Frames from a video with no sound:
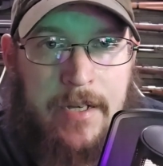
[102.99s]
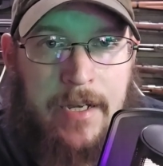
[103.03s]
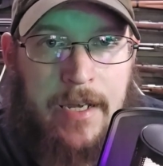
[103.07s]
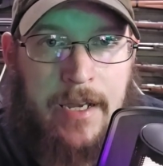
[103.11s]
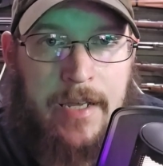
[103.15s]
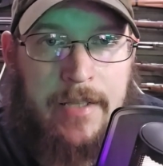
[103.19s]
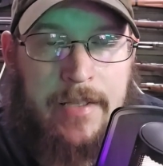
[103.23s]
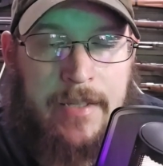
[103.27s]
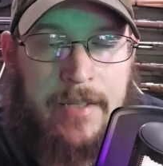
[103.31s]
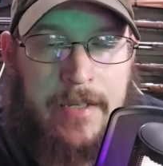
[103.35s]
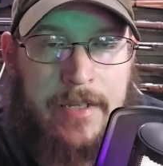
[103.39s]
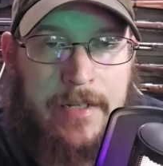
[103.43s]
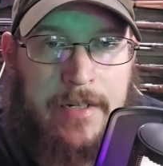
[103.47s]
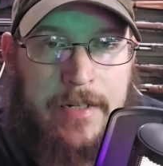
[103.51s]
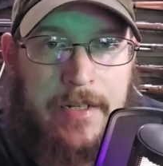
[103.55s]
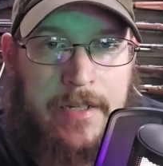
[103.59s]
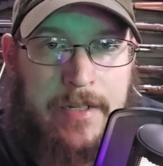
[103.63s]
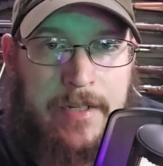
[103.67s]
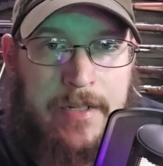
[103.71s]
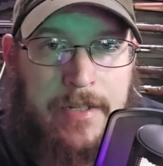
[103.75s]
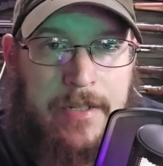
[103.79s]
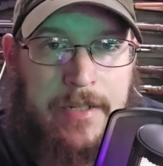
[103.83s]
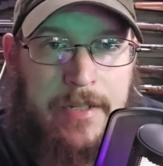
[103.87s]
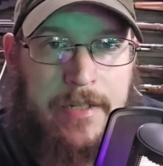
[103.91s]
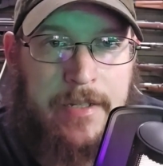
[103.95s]
And then
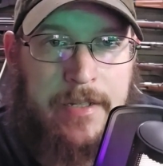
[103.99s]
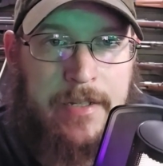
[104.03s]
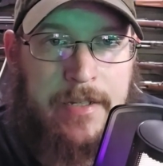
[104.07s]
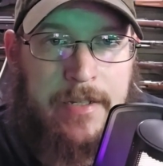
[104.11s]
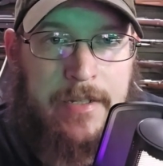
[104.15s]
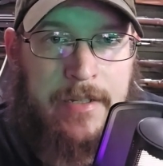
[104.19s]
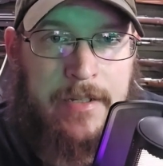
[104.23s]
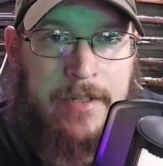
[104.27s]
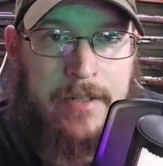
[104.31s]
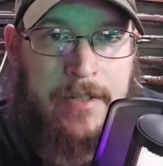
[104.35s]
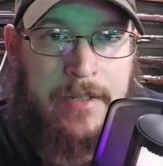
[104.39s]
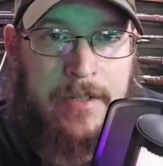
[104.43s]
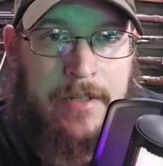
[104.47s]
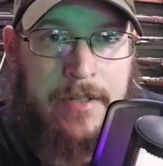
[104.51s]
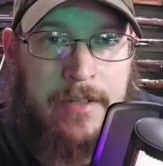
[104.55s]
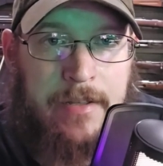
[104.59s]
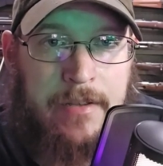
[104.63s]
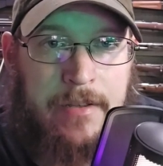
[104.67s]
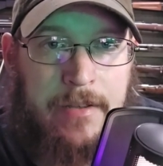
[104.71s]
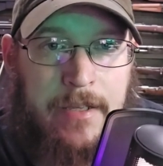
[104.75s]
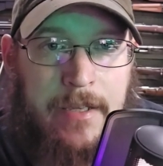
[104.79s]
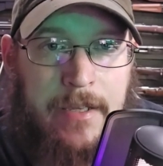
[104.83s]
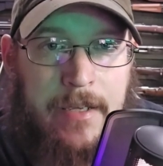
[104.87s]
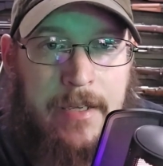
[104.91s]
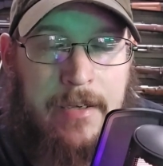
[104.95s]

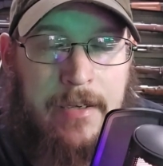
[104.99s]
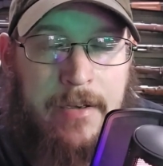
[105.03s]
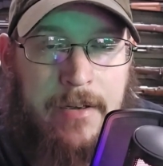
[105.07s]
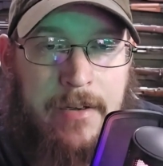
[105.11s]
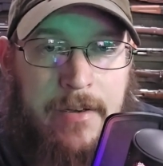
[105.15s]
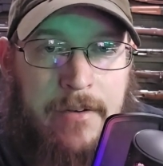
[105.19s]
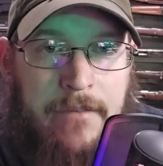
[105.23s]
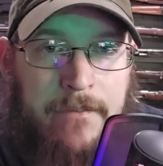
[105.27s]
the